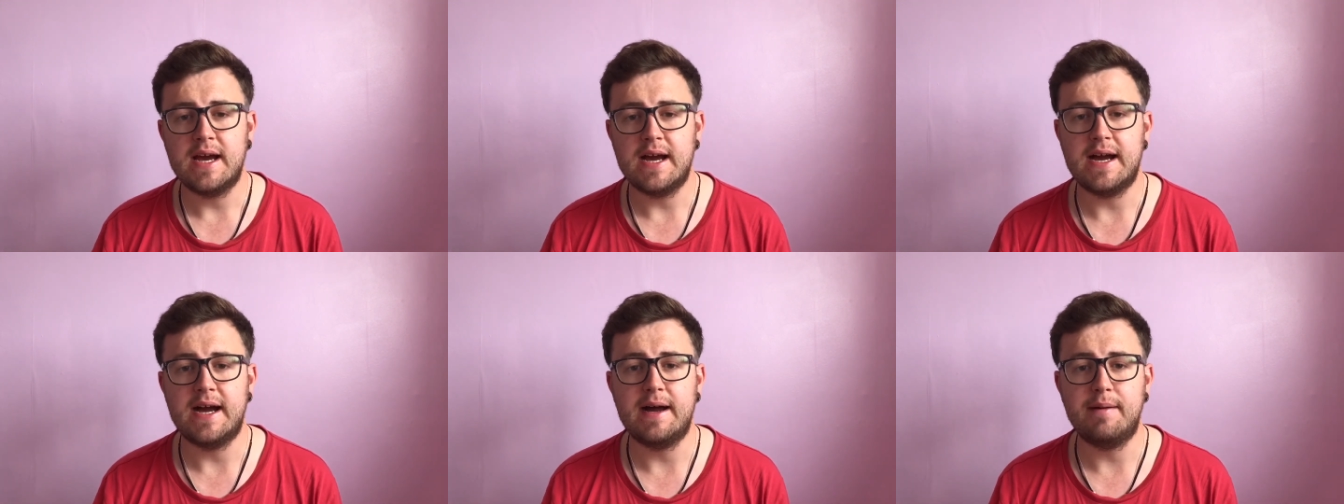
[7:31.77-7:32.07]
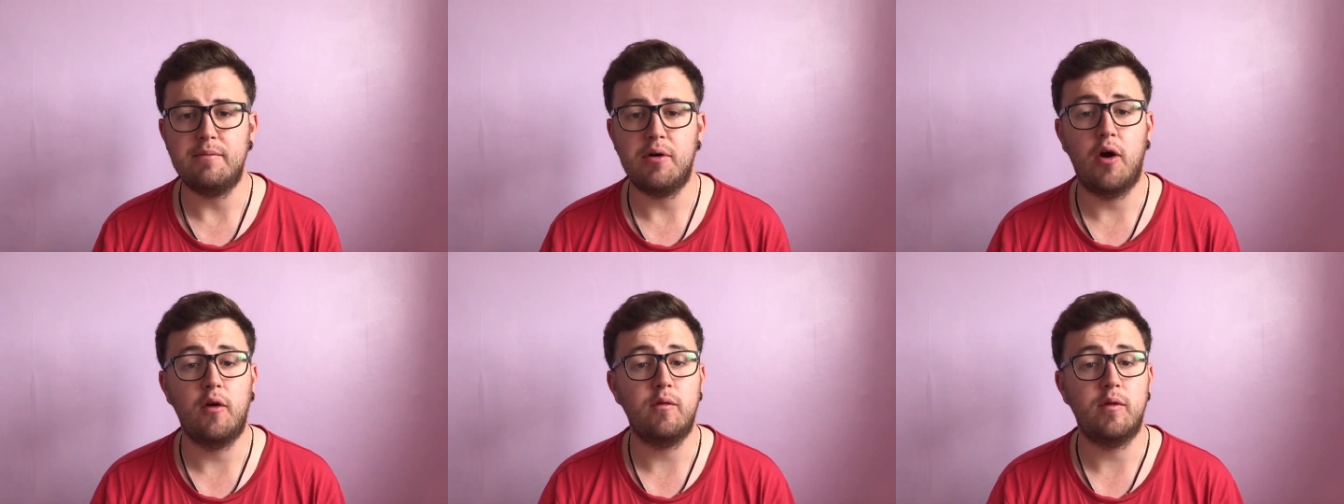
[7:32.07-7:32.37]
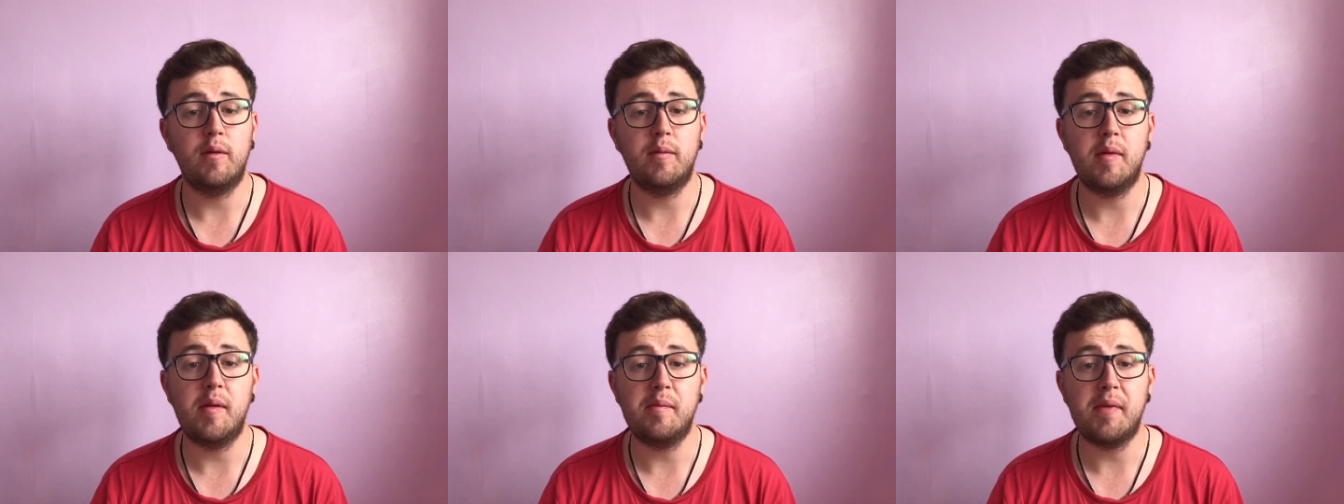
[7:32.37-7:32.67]

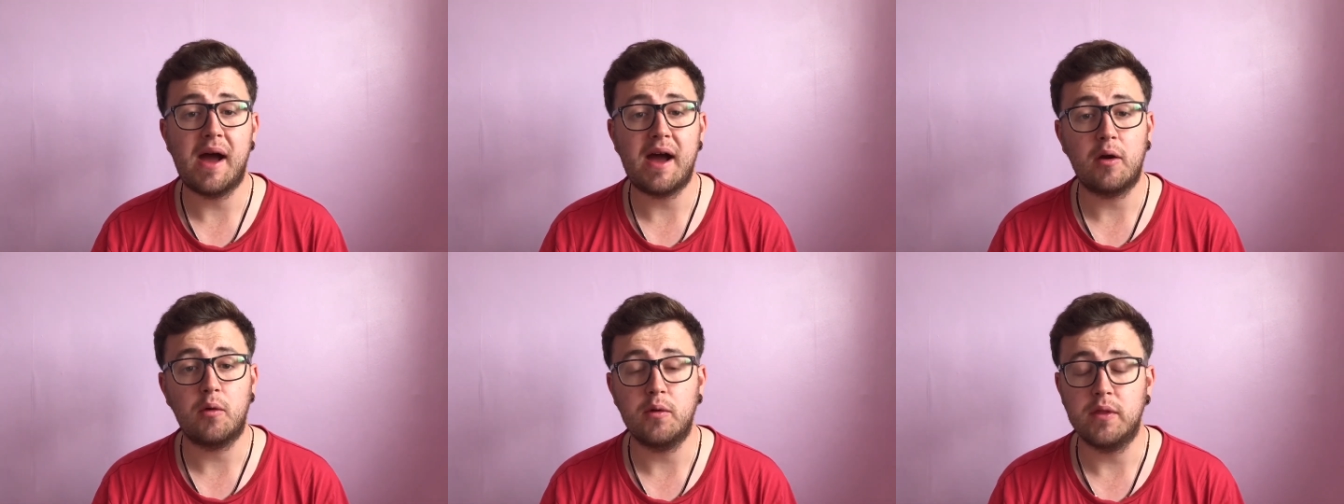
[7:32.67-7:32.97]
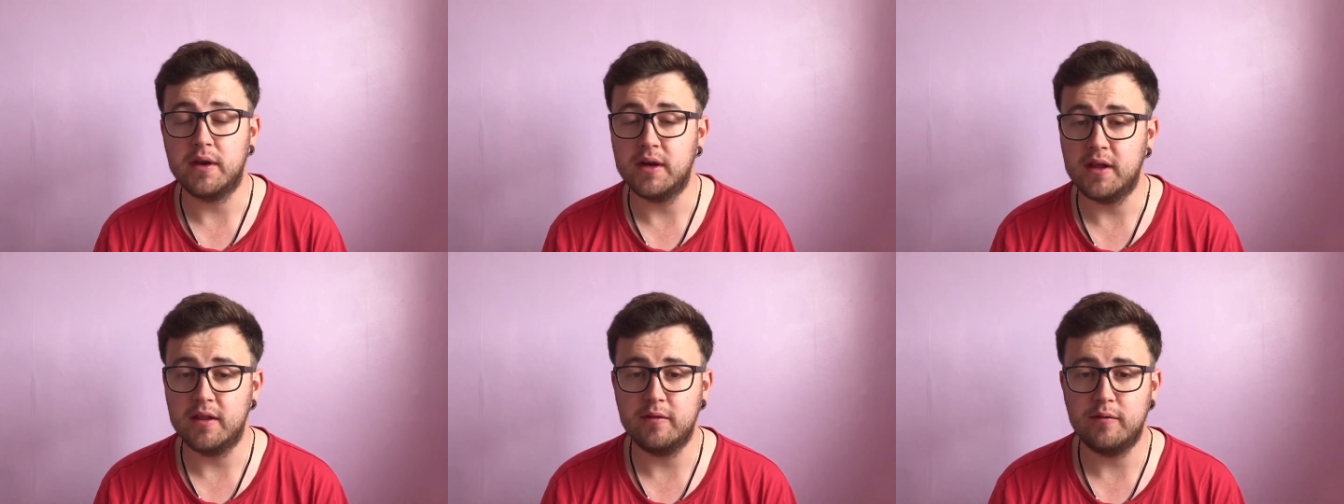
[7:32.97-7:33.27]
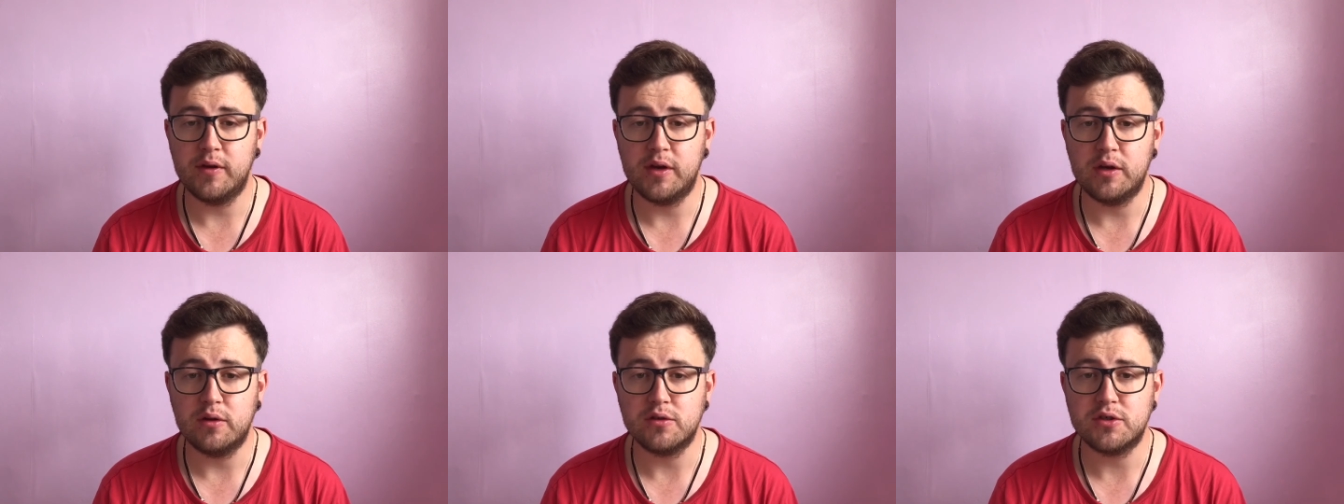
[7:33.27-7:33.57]
Hopefully be back with another
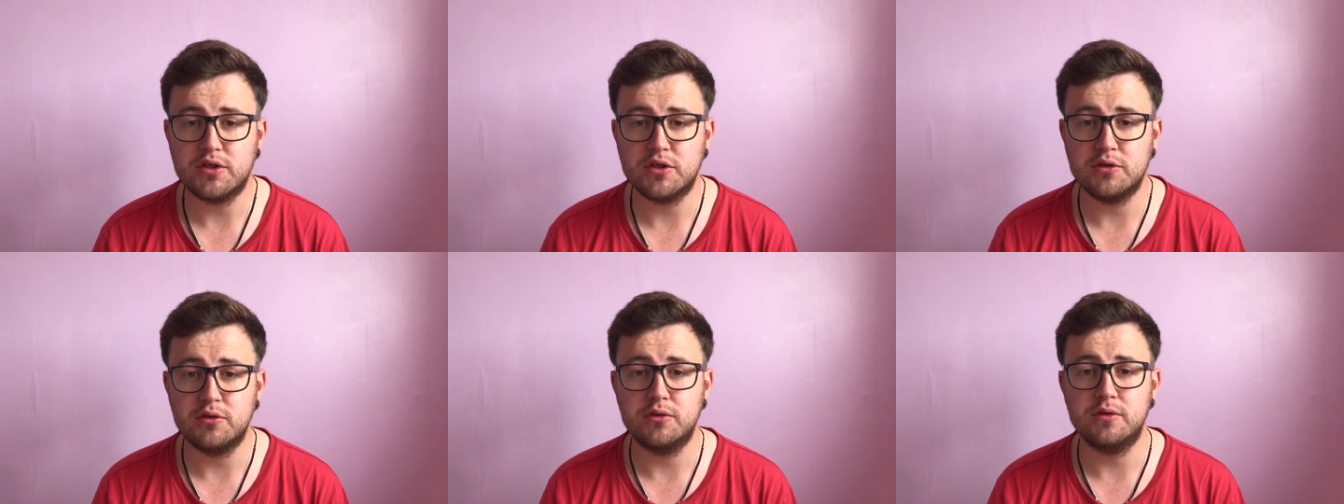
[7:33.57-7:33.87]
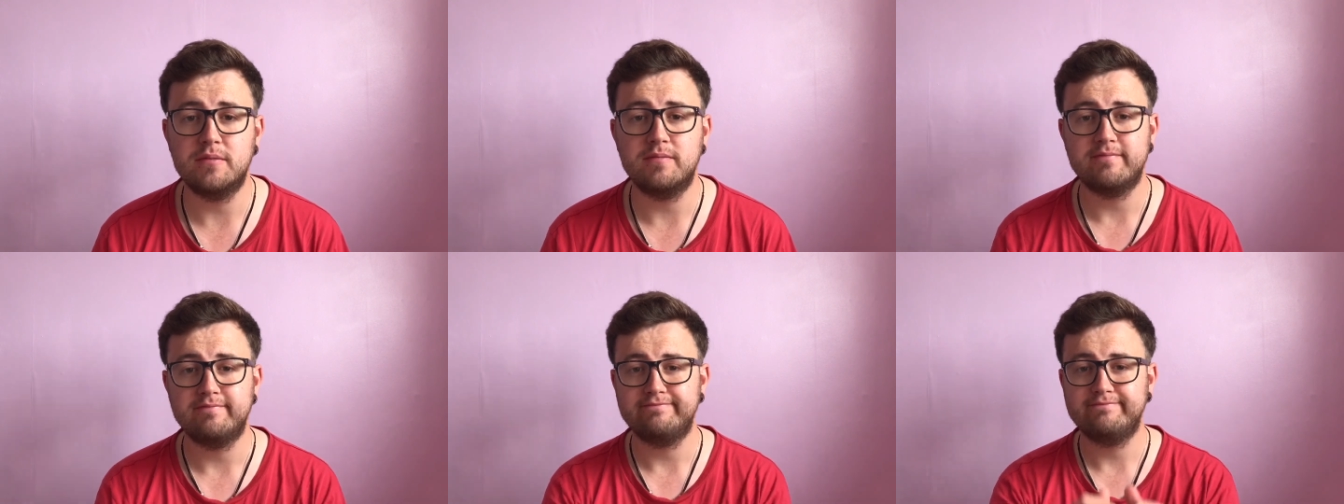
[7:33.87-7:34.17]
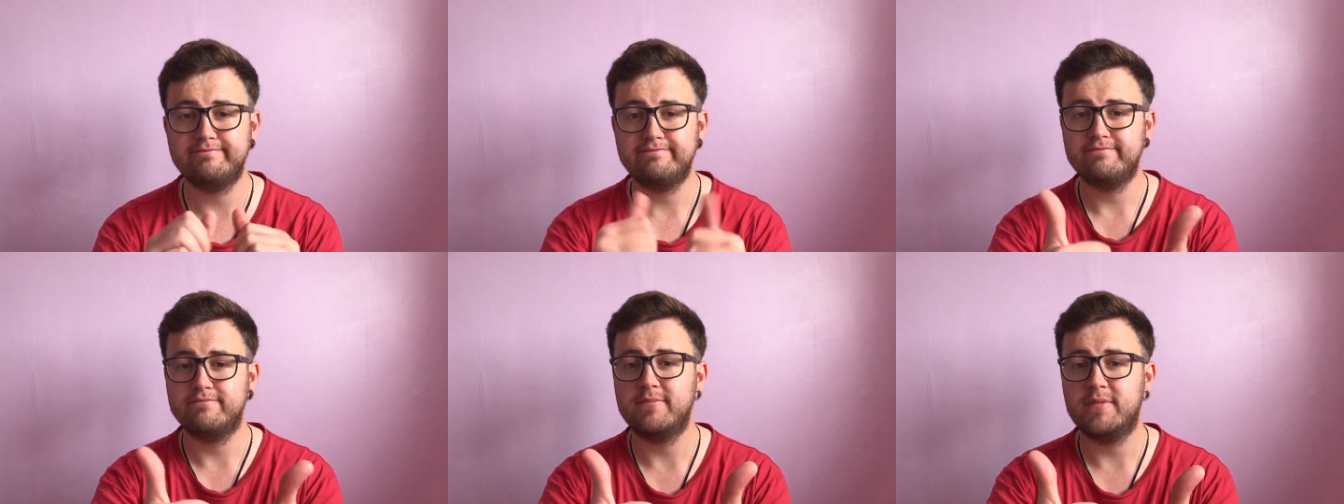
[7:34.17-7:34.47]
video soon.
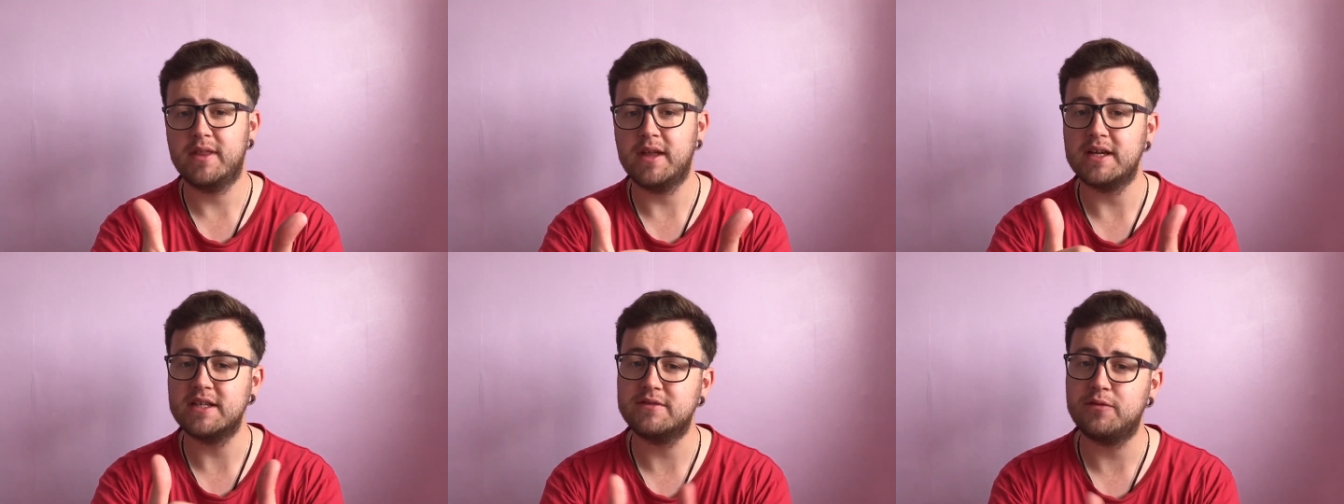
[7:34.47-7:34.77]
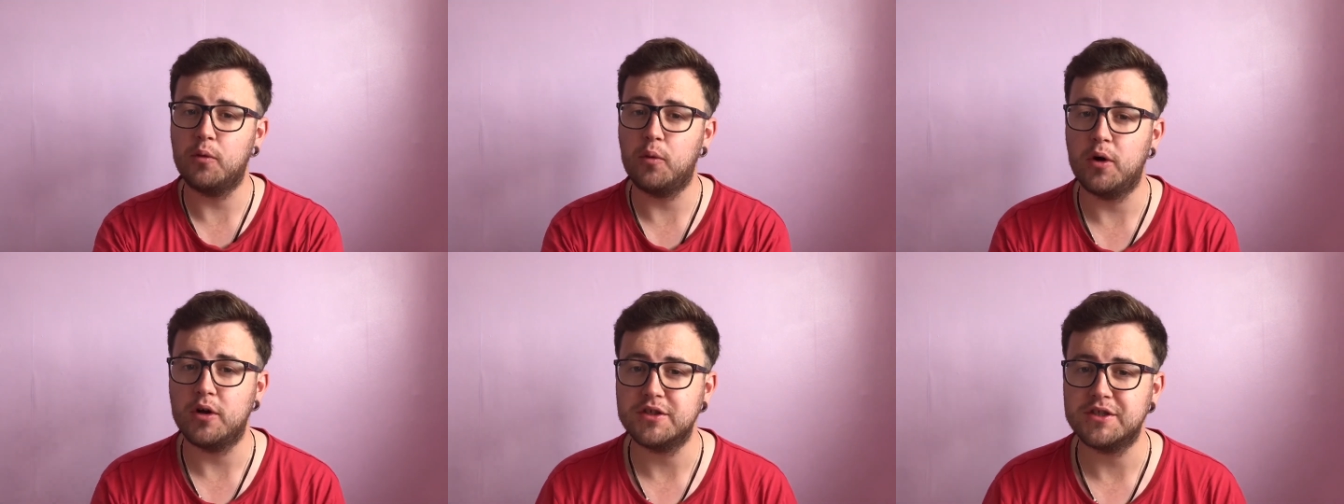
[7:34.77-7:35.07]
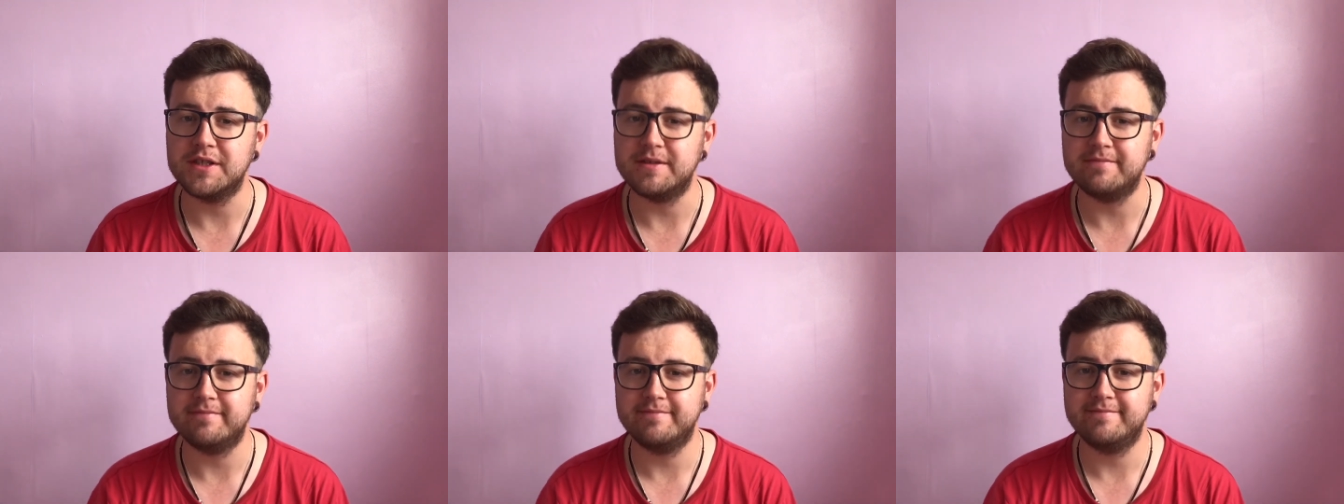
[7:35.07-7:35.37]
Thanks for
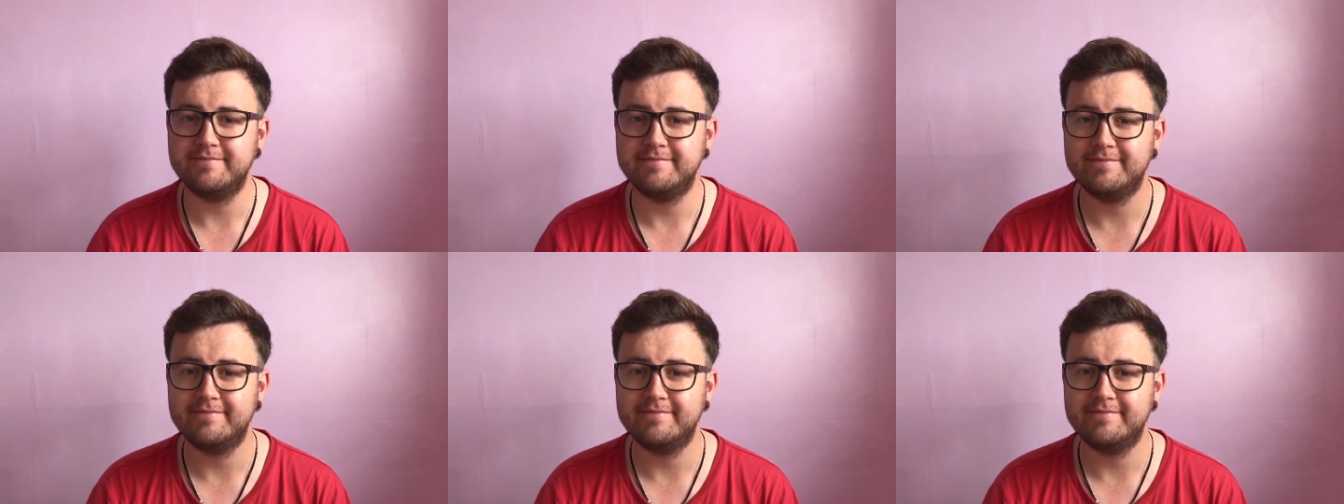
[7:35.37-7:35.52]
watching.